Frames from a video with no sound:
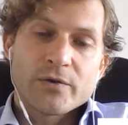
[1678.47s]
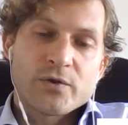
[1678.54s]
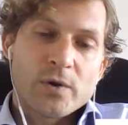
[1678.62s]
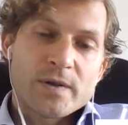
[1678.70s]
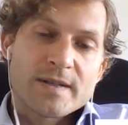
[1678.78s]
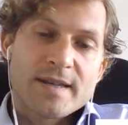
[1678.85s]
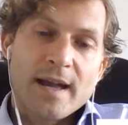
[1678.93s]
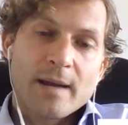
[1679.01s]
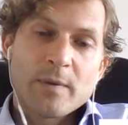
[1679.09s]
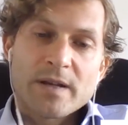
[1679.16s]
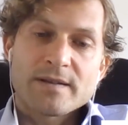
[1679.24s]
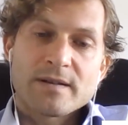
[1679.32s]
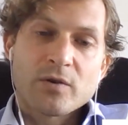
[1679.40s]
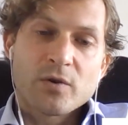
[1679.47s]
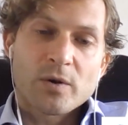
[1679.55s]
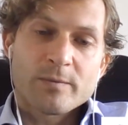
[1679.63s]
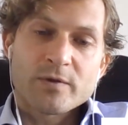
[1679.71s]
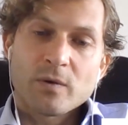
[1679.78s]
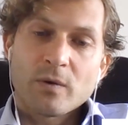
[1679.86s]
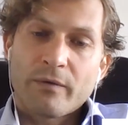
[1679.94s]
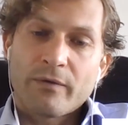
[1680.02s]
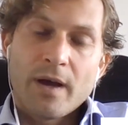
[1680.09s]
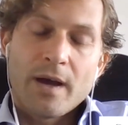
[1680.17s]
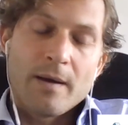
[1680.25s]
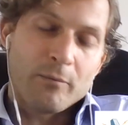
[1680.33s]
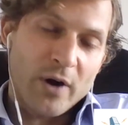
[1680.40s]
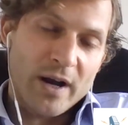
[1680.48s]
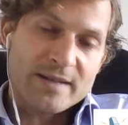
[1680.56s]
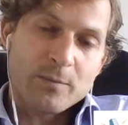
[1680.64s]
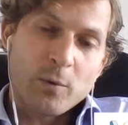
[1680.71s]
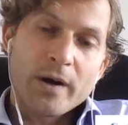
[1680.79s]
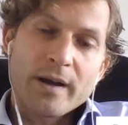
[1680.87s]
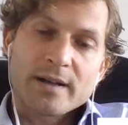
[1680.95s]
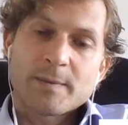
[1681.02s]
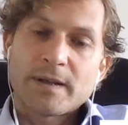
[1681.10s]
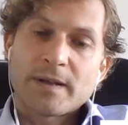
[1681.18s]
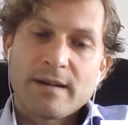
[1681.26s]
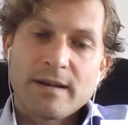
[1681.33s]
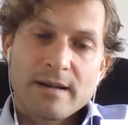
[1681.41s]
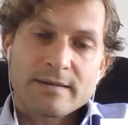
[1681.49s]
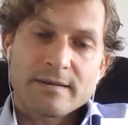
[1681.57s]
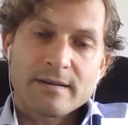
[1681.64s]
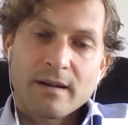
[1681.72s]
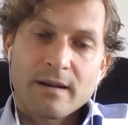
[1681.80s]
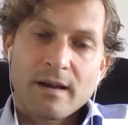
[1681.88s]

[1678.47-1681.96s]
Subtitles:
certain segments in terms of price point expertise